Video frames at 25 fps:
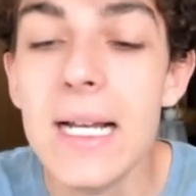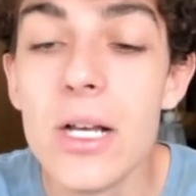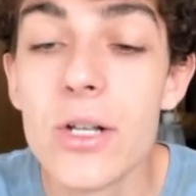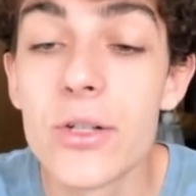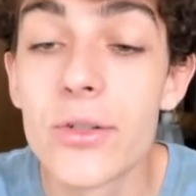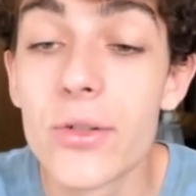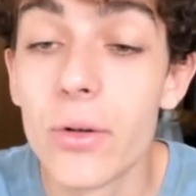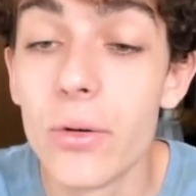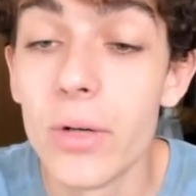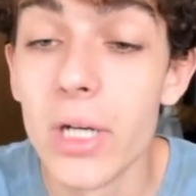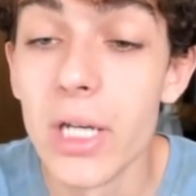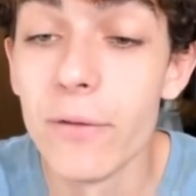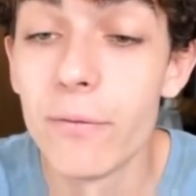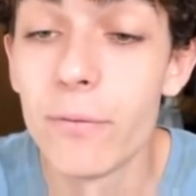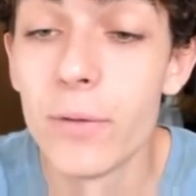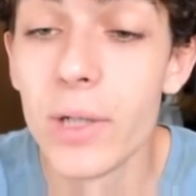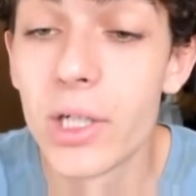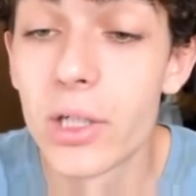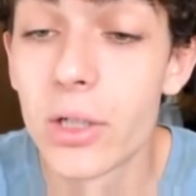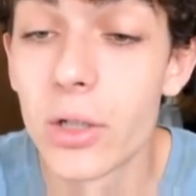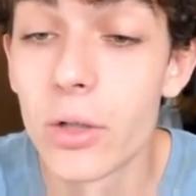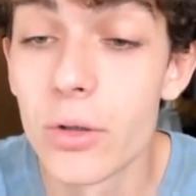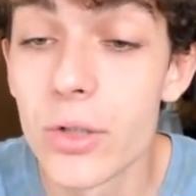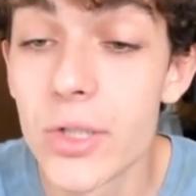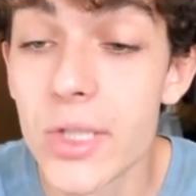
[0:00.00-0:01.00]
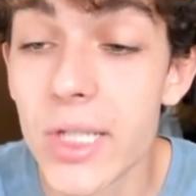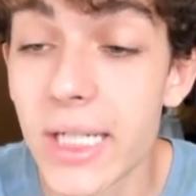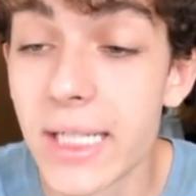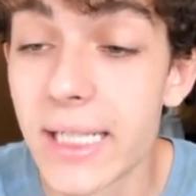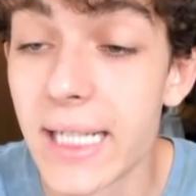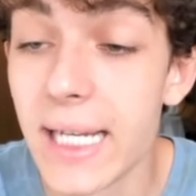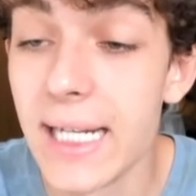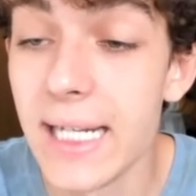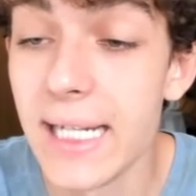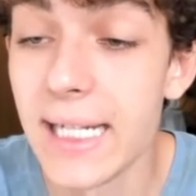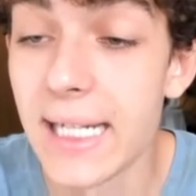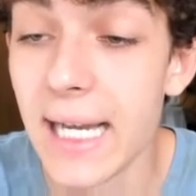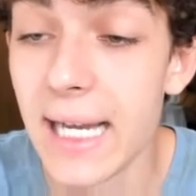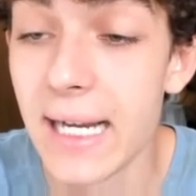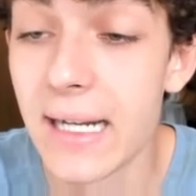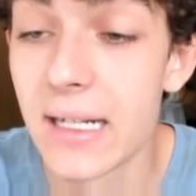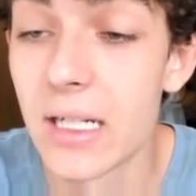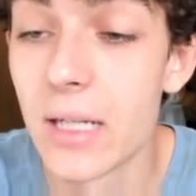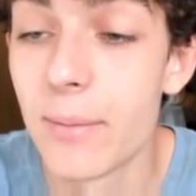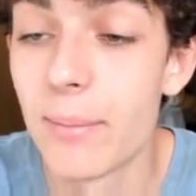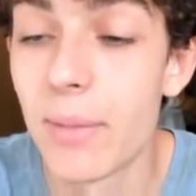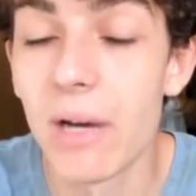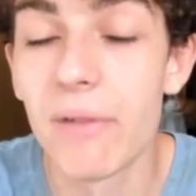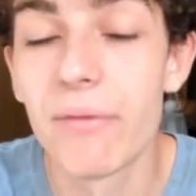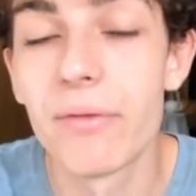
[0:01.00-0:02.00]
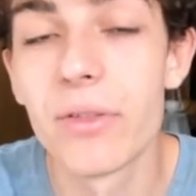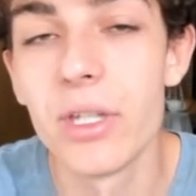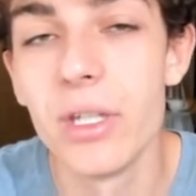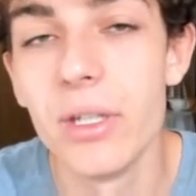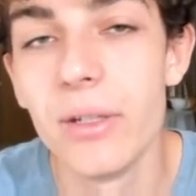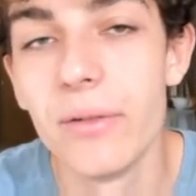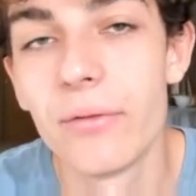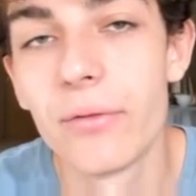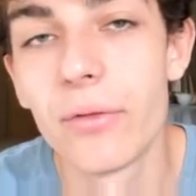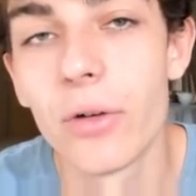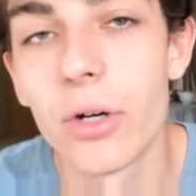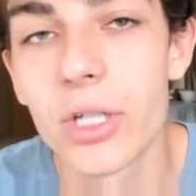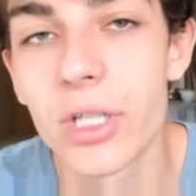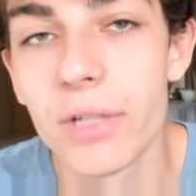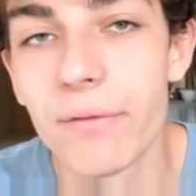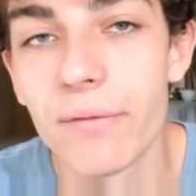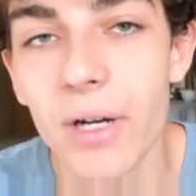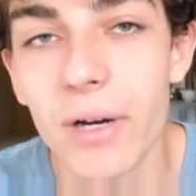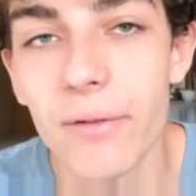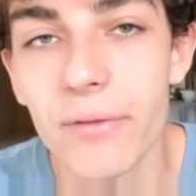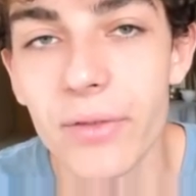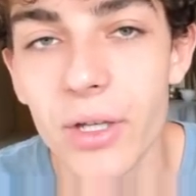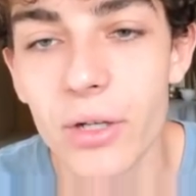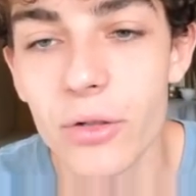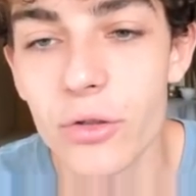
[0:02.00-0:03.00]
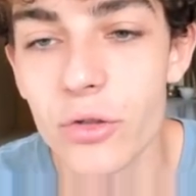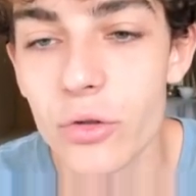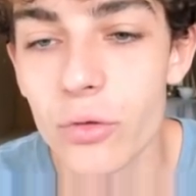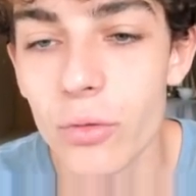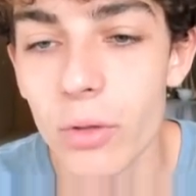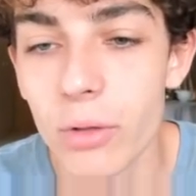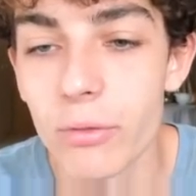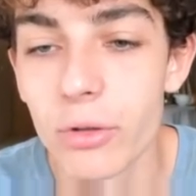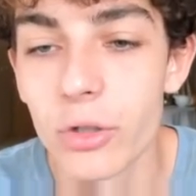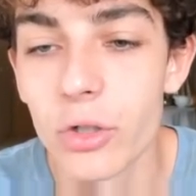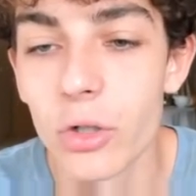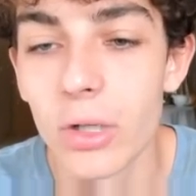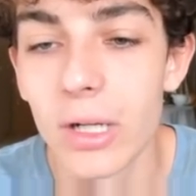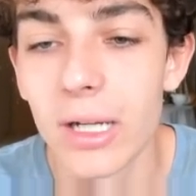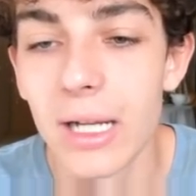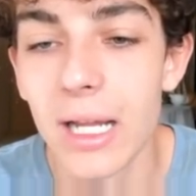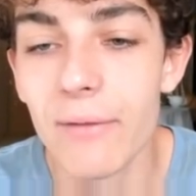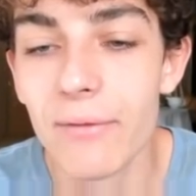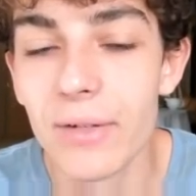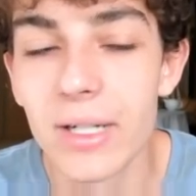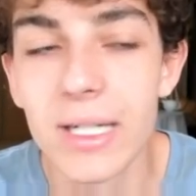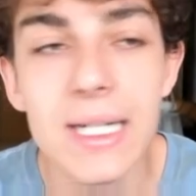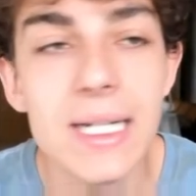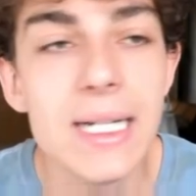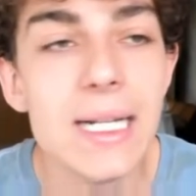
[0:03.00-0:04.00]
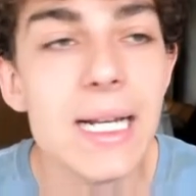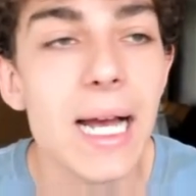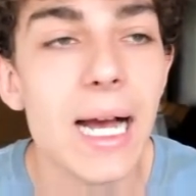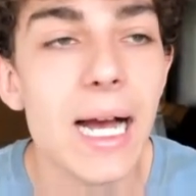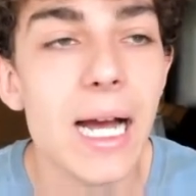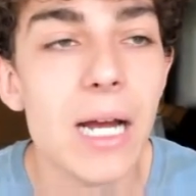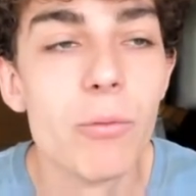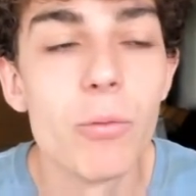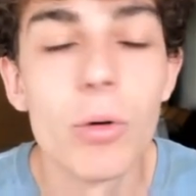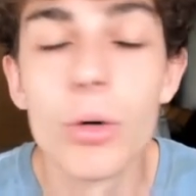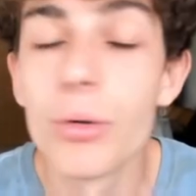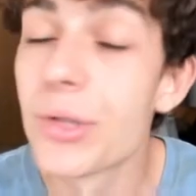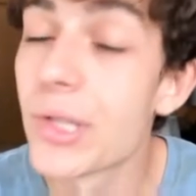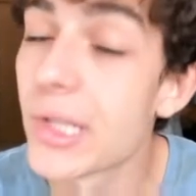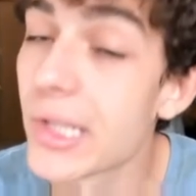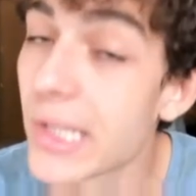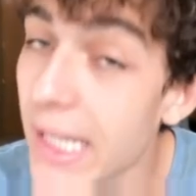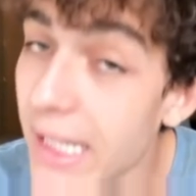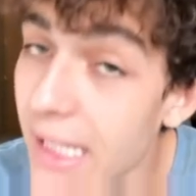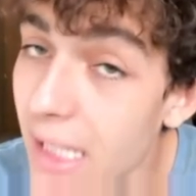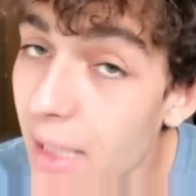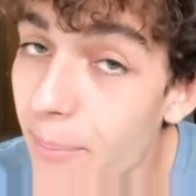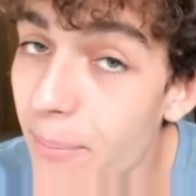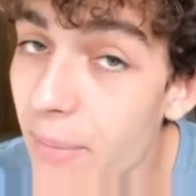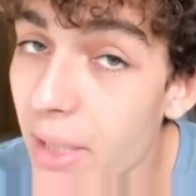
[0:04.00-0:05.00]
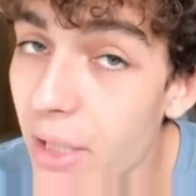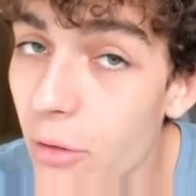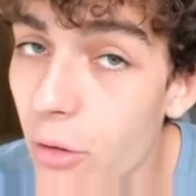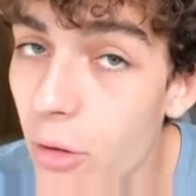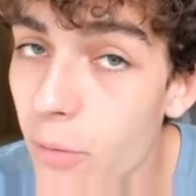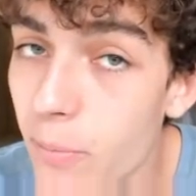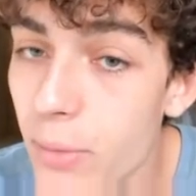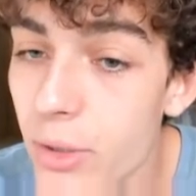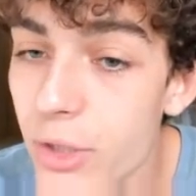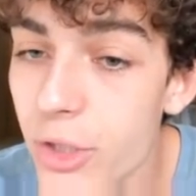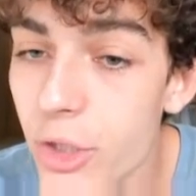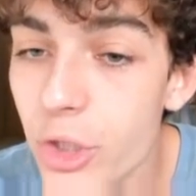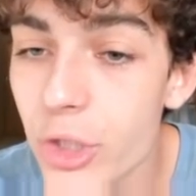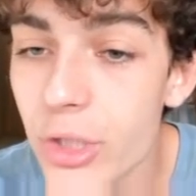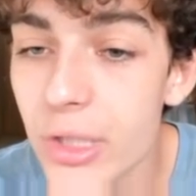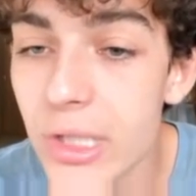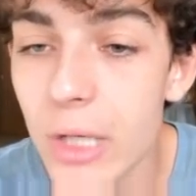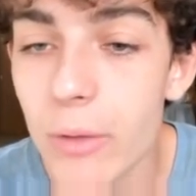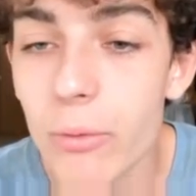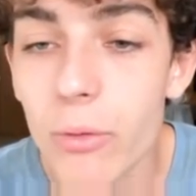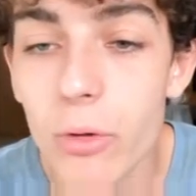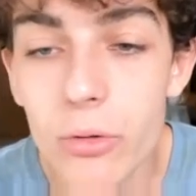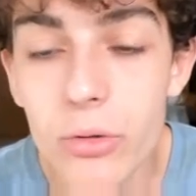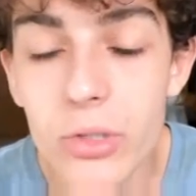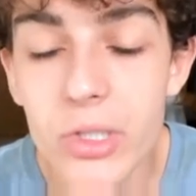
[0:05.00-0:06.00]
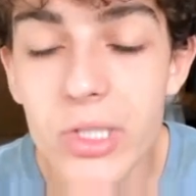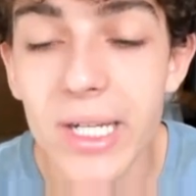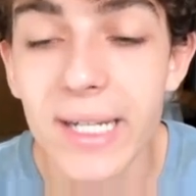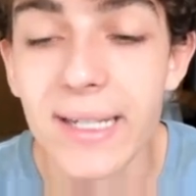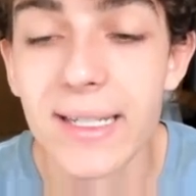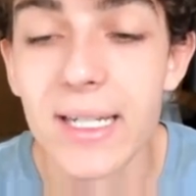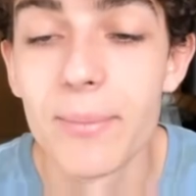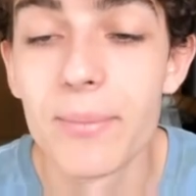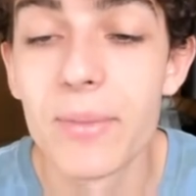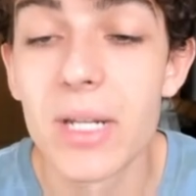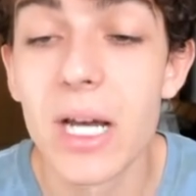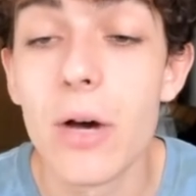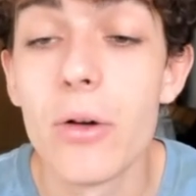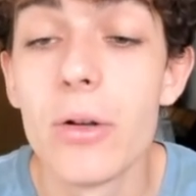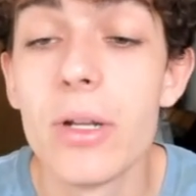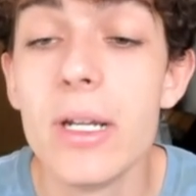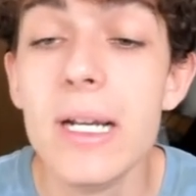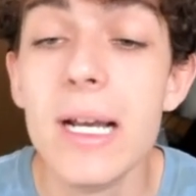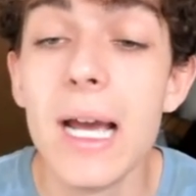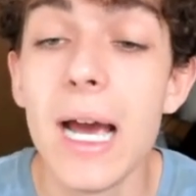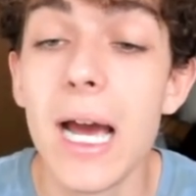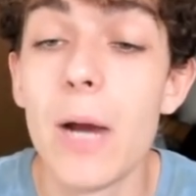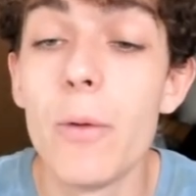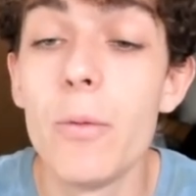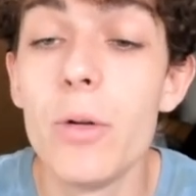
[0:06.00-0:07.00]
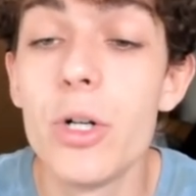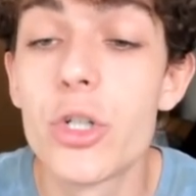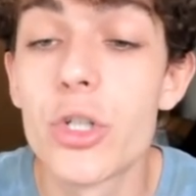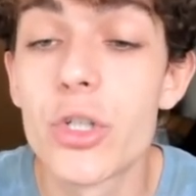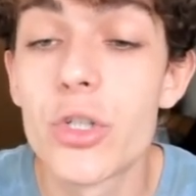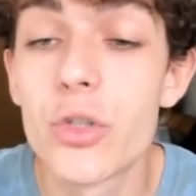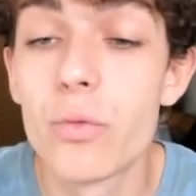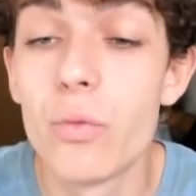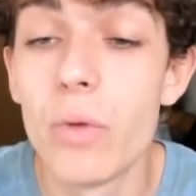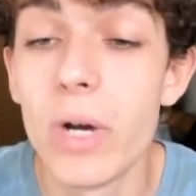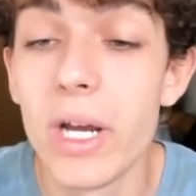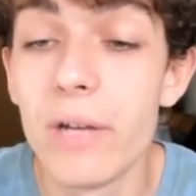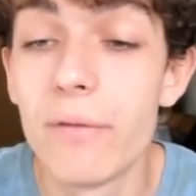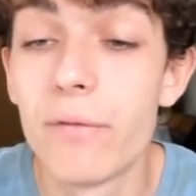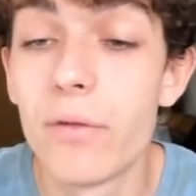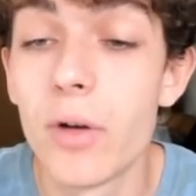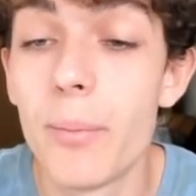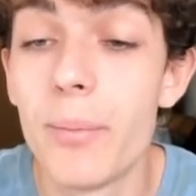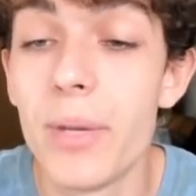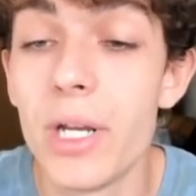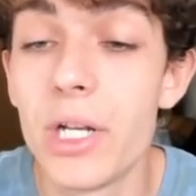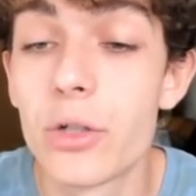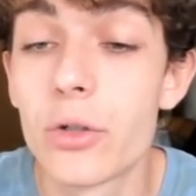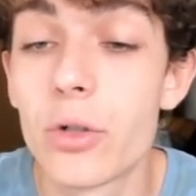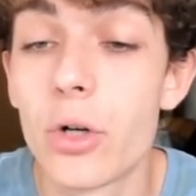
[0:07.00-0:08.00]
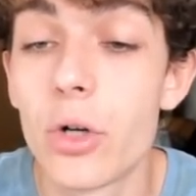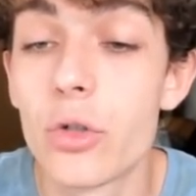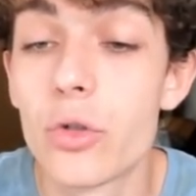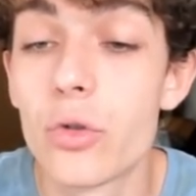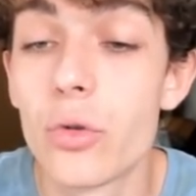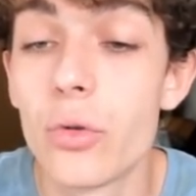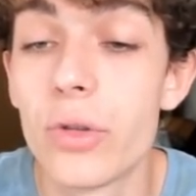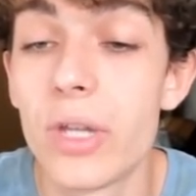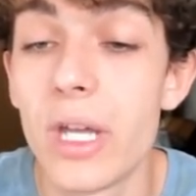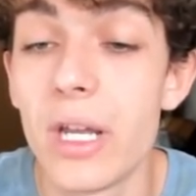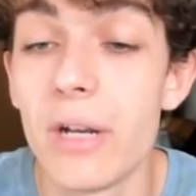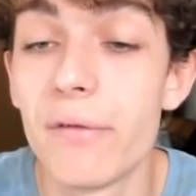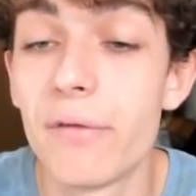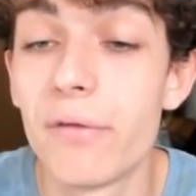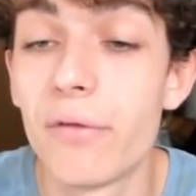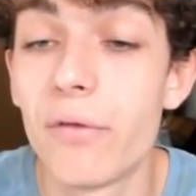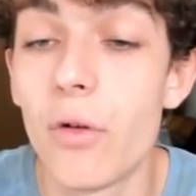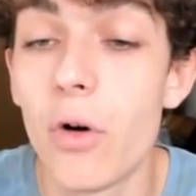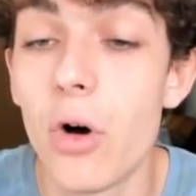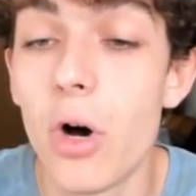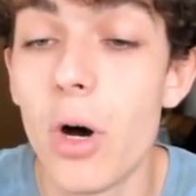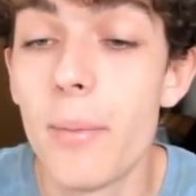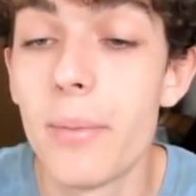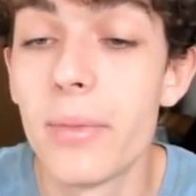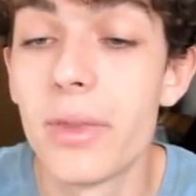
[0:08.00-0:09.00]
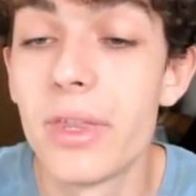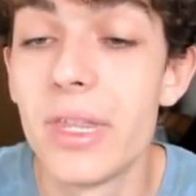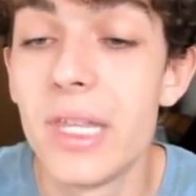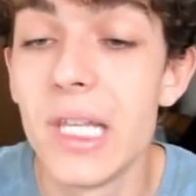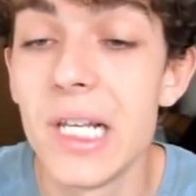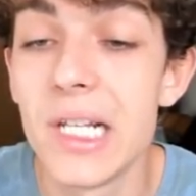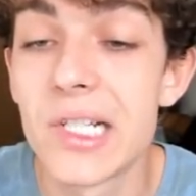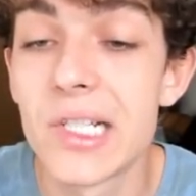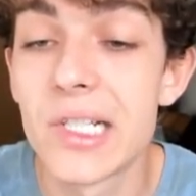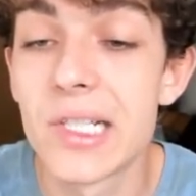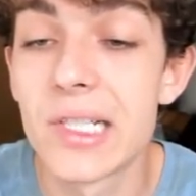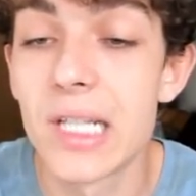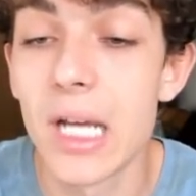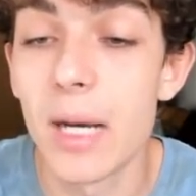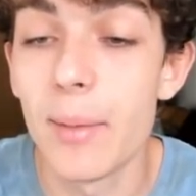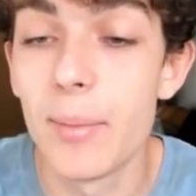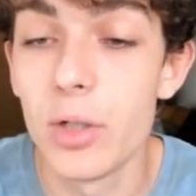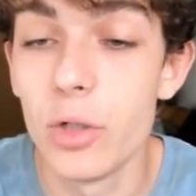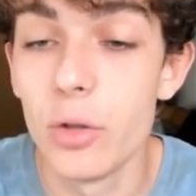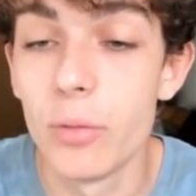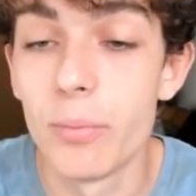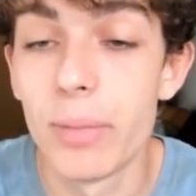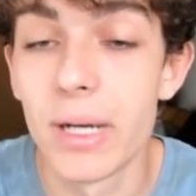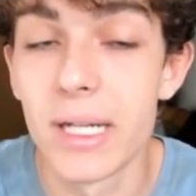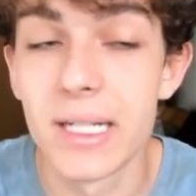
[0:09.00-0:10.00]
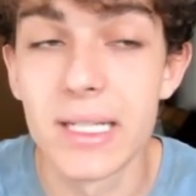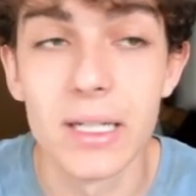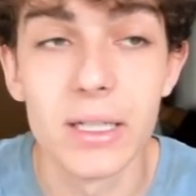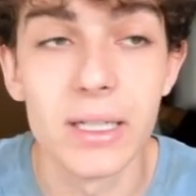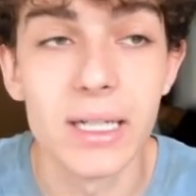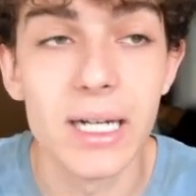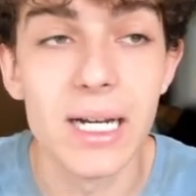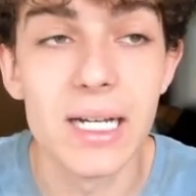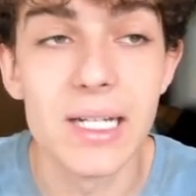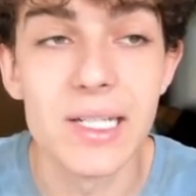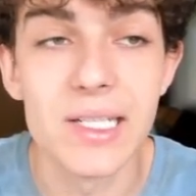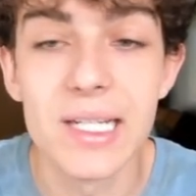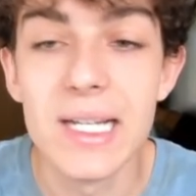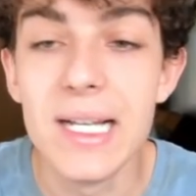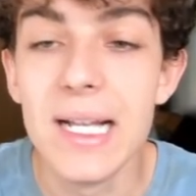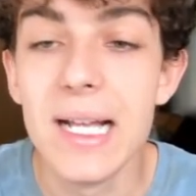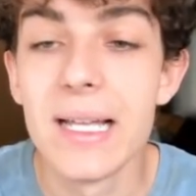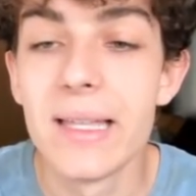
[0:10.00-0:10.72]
So if we close the daily candle above the $45,200 level, I won't scale up my long positions, I won't scale them down. I will just wait for Bitcoin to then form this W pattern, guys.